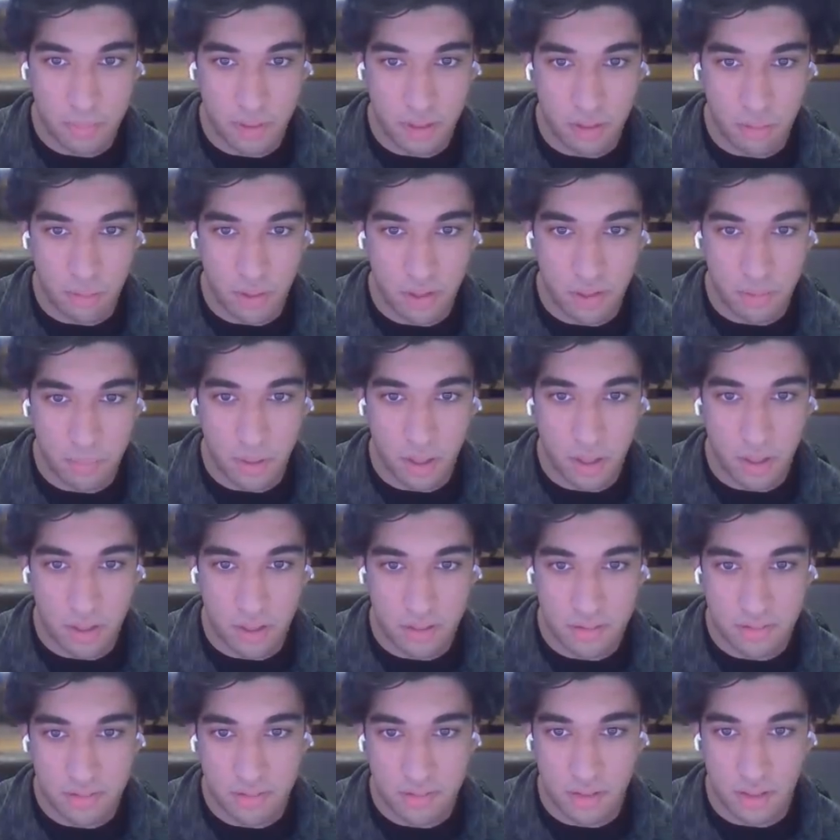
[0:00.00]
being why the
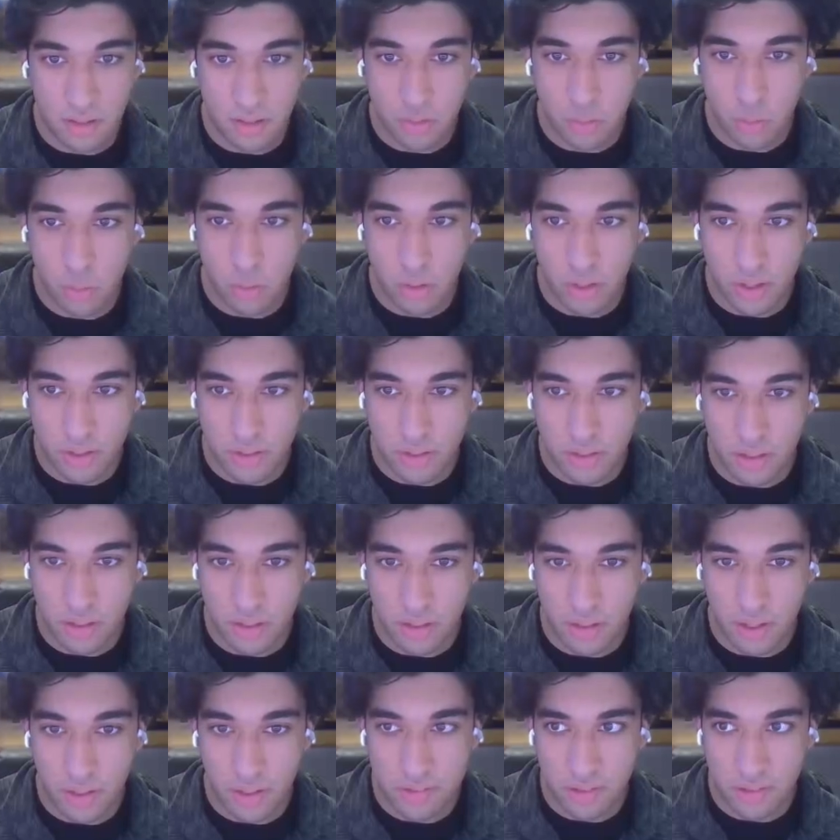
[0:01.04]
market's ignoring the
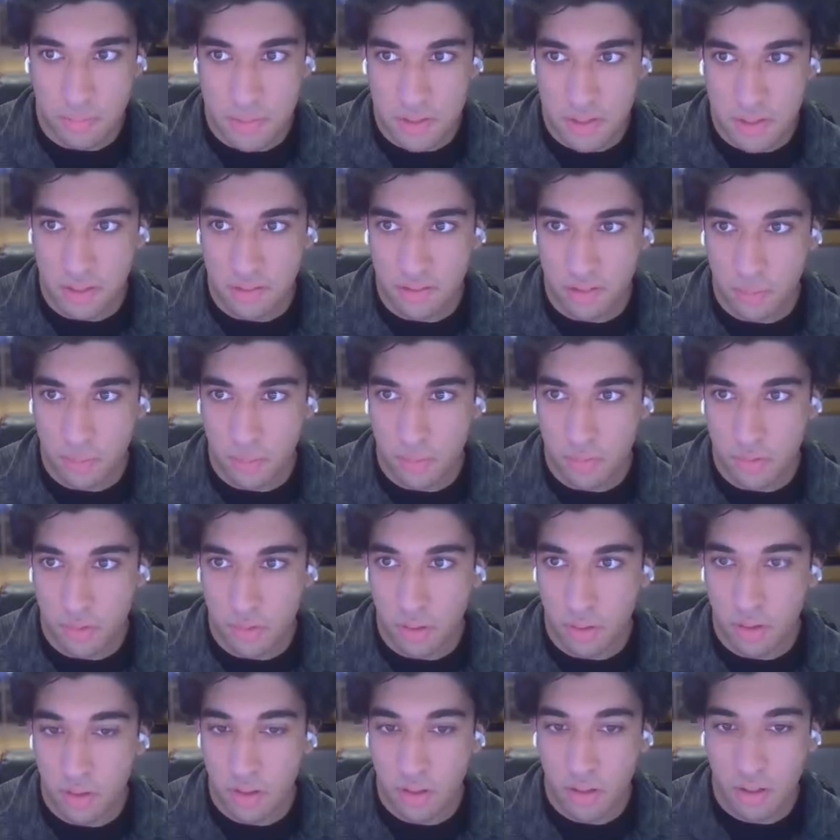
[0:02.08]
SMTs that we've
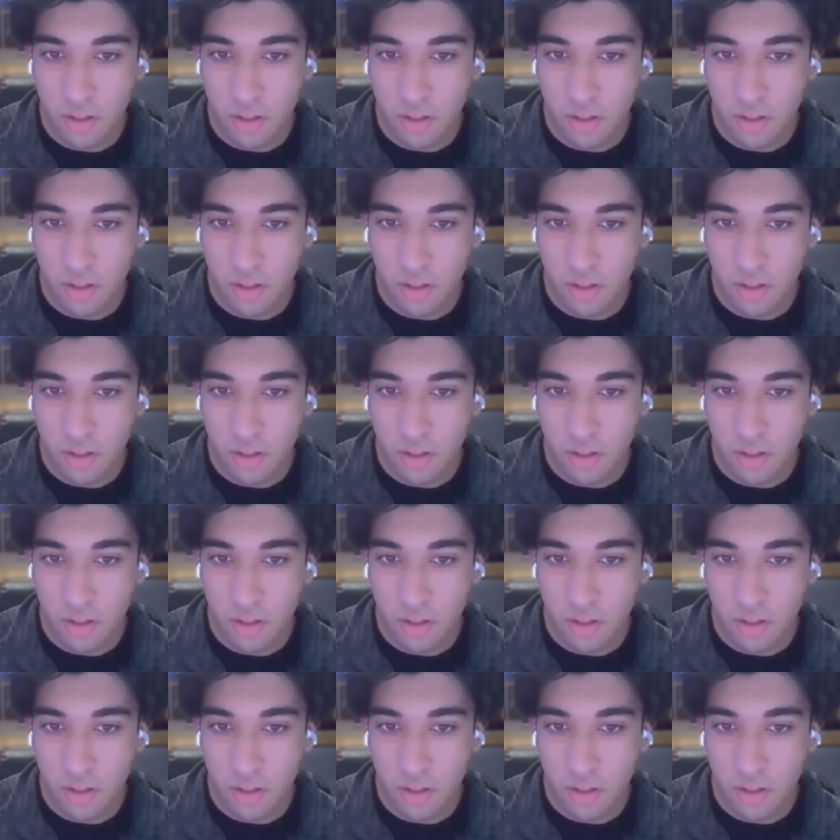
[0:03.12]
got.